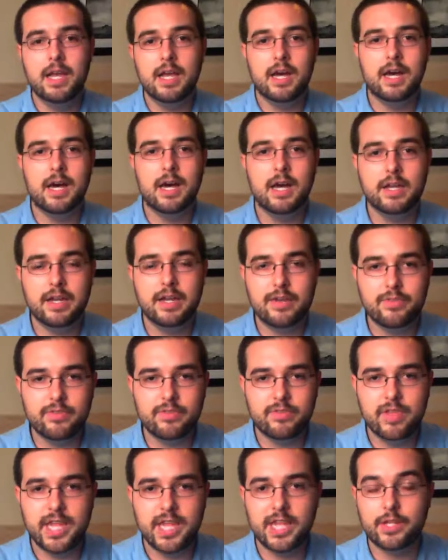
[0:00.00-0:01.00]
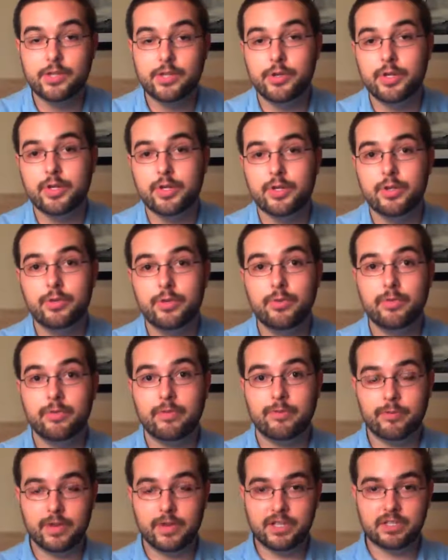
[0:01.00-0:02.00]
Another thing you can do,
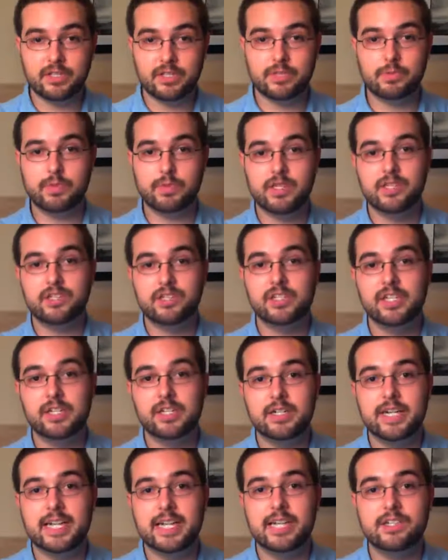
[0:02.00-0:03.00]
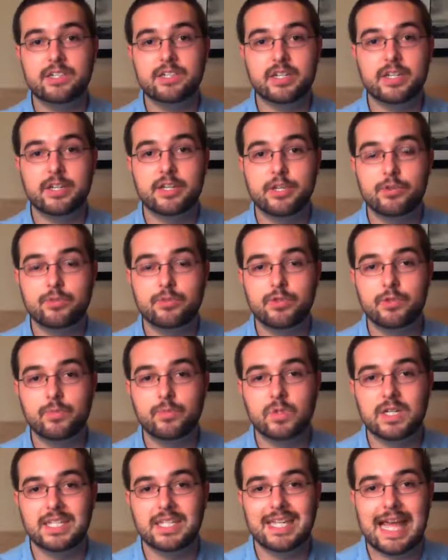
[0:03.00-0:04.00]
for instance, with this series, YouTube
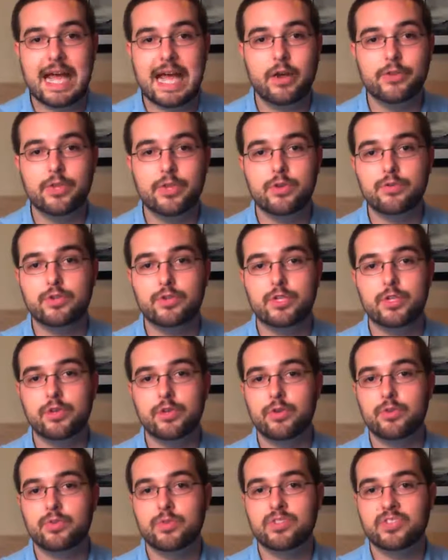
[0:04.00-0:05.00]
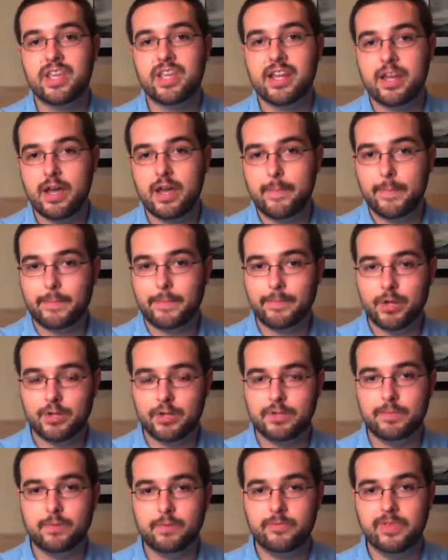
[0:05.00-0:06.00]
will allow you to set up
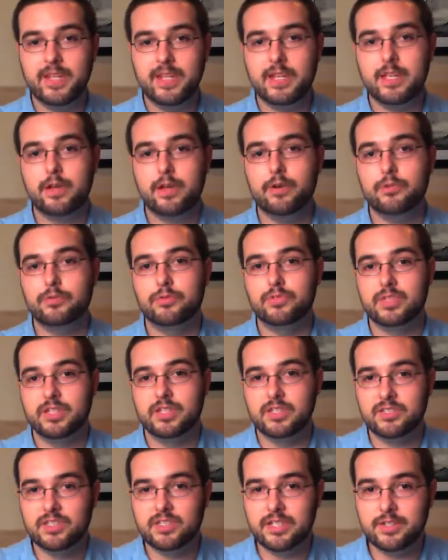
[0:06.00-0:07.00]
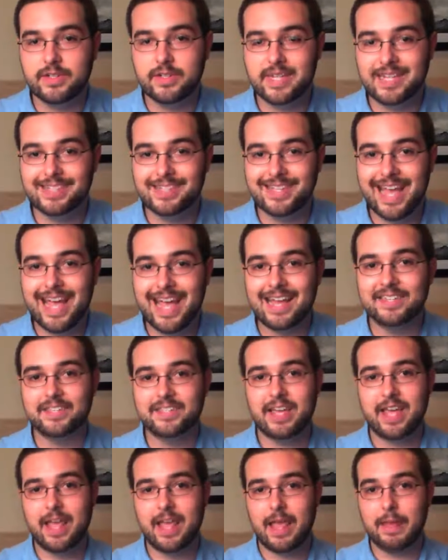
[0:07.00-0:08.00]
multiple videos in a series as
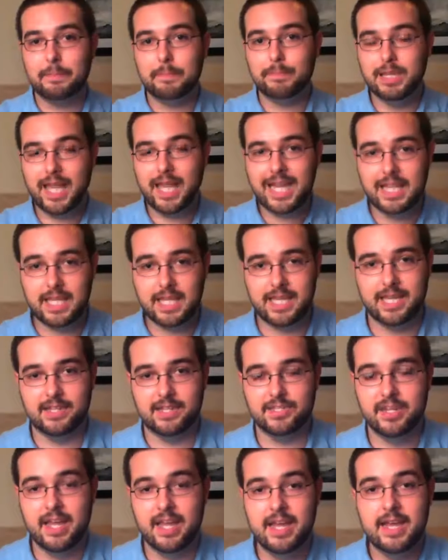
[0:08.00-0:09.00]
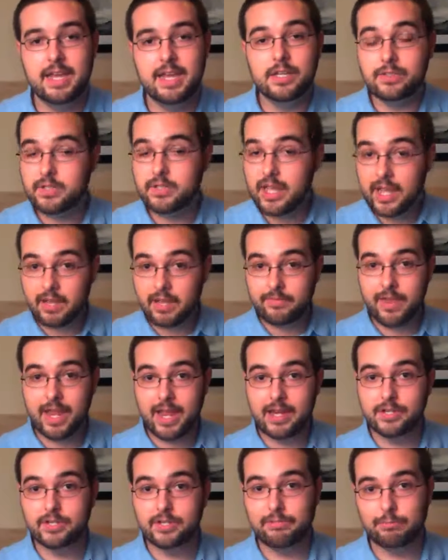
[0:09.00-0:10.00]
a playlist. So take
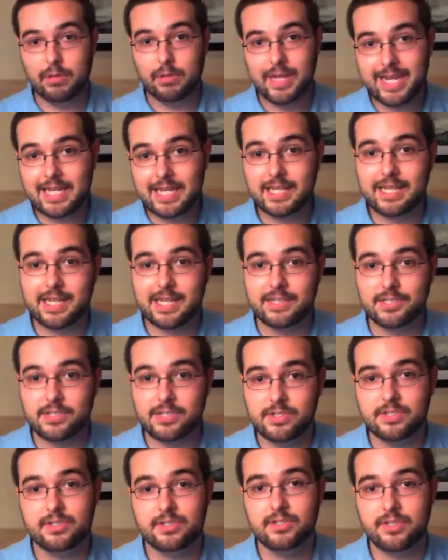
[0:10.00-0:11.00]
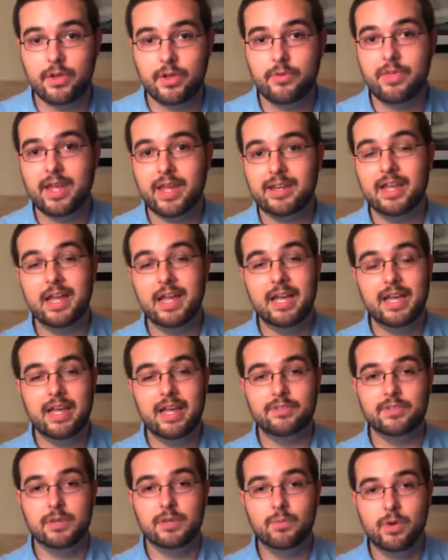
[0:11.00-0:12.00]
advantage of playlists so that
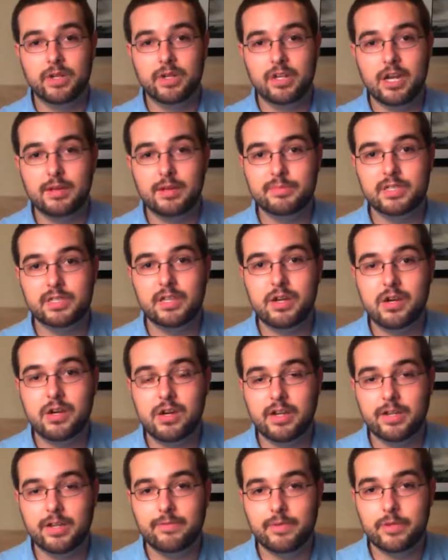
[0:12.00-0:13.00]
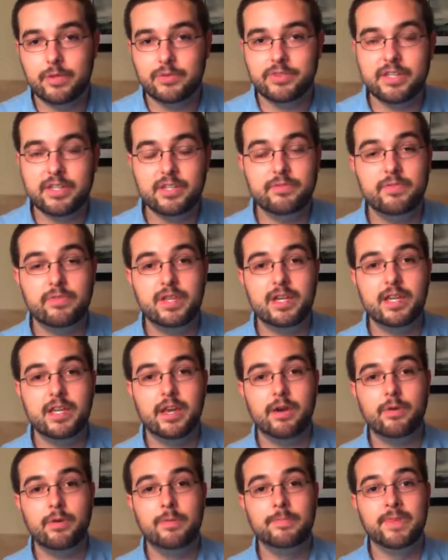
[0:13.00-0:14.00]
if someone comes along and views this
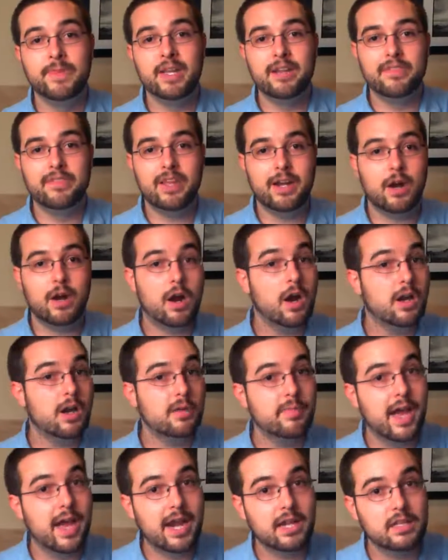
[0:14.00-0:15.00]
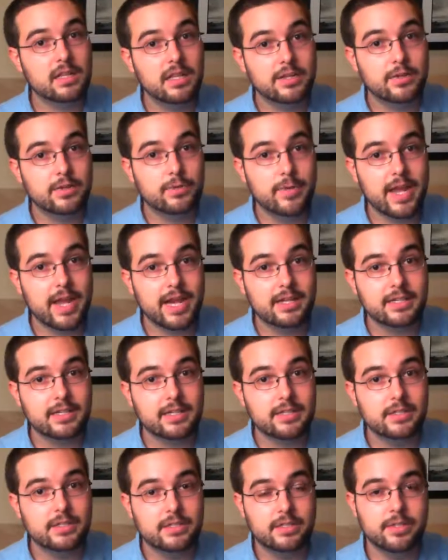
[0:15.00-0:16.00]
video, they are automatically
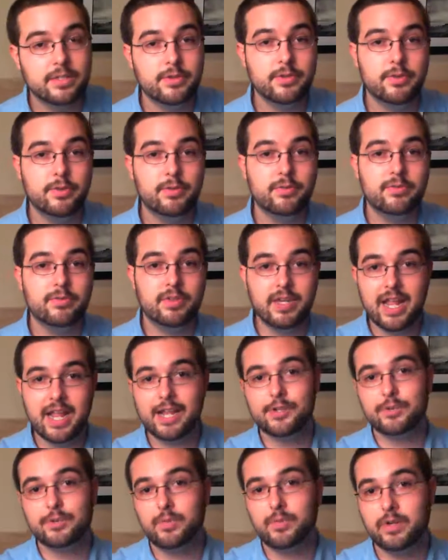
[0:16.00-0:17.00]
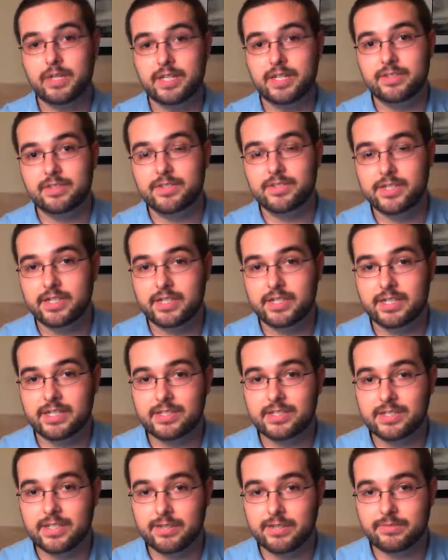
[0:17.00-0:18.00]
directed to the next one in the
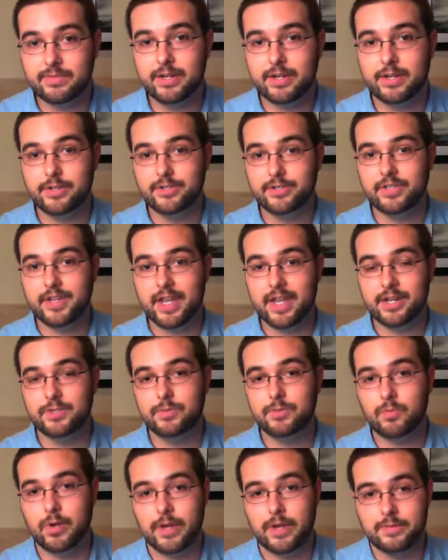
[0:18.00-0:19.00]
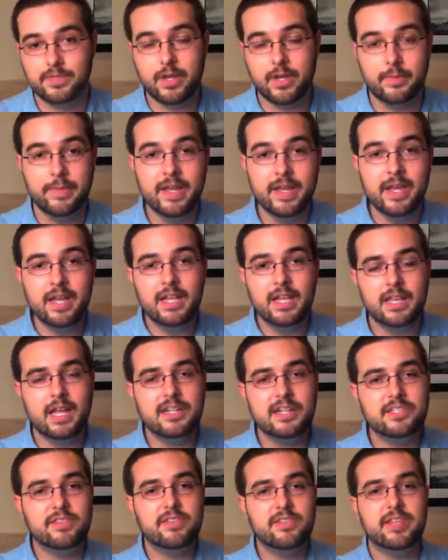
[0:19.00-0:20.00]
series if there's a next one. So
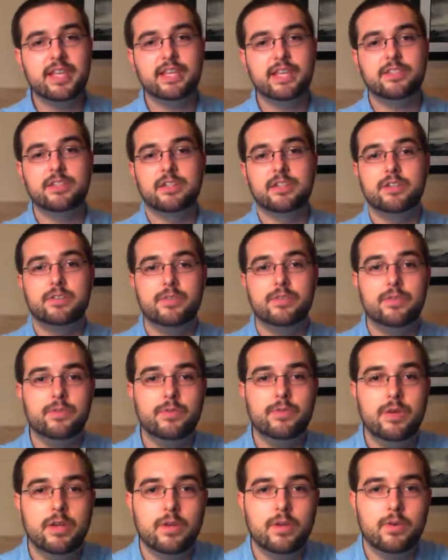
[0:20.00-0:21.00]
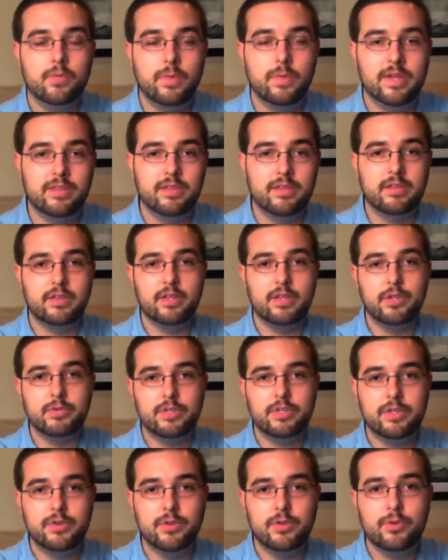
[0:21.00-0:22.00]
lots of things to do with
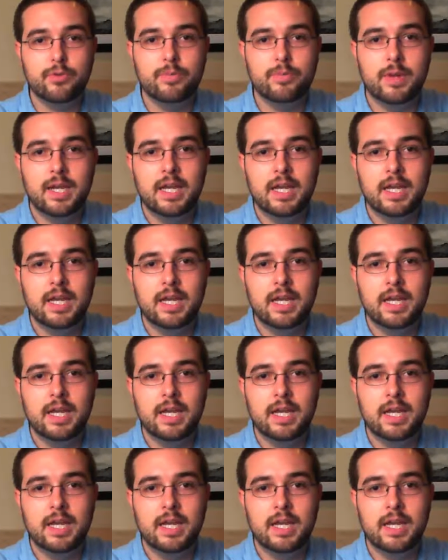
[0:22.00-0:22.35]
YouTube.